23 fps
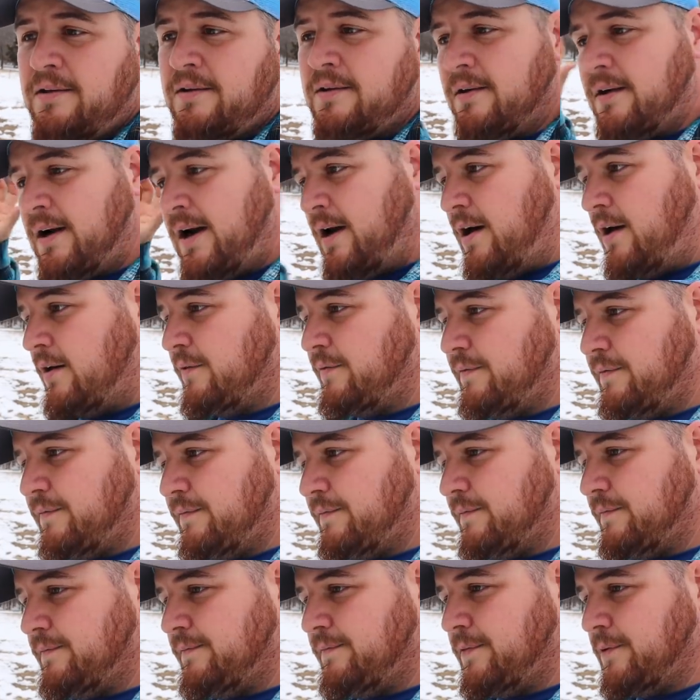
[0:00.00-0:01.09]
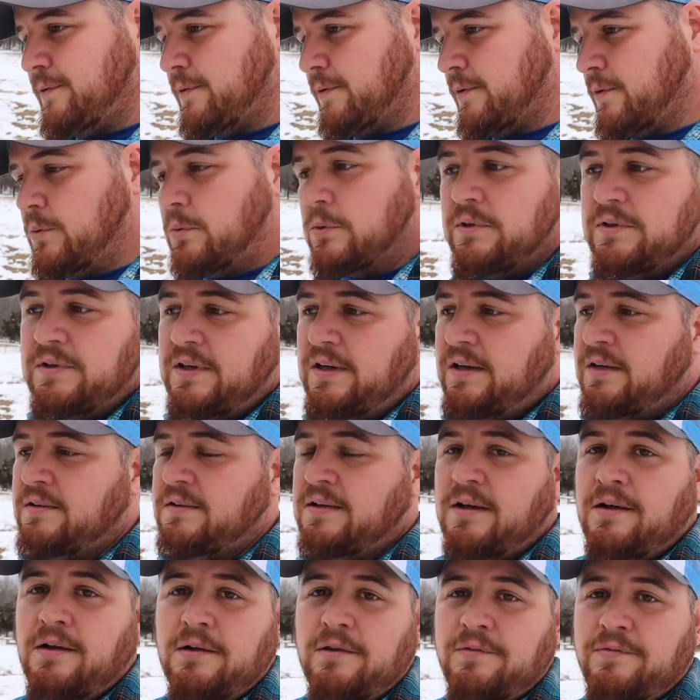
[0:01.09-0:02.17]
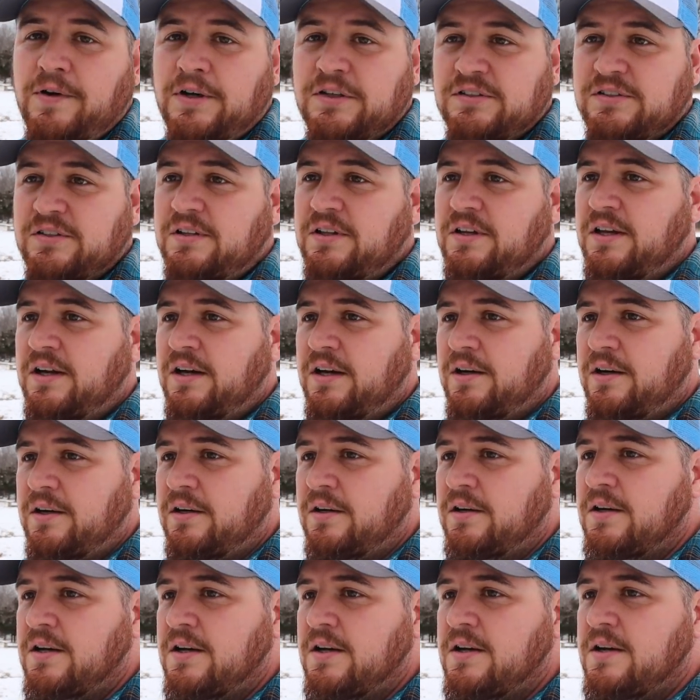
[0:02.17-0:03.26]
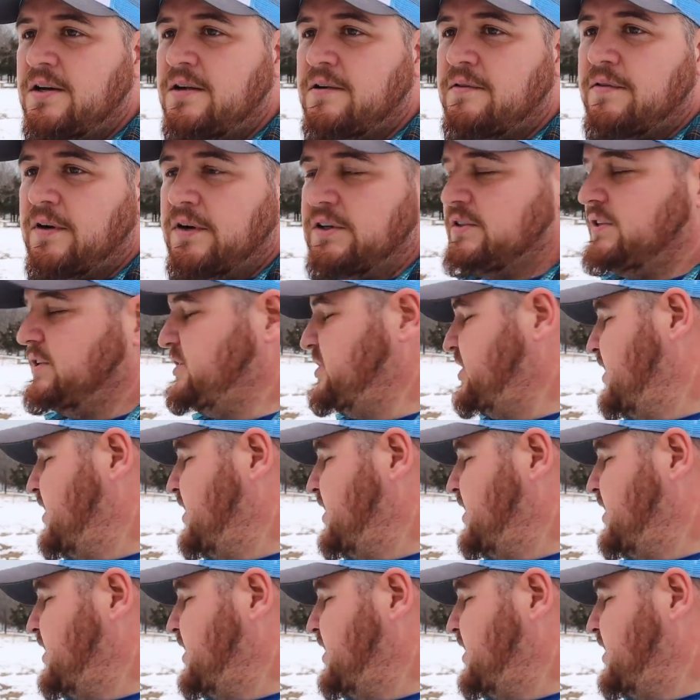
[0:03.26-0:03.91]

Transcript: They're off for quarantine till first of the year, first of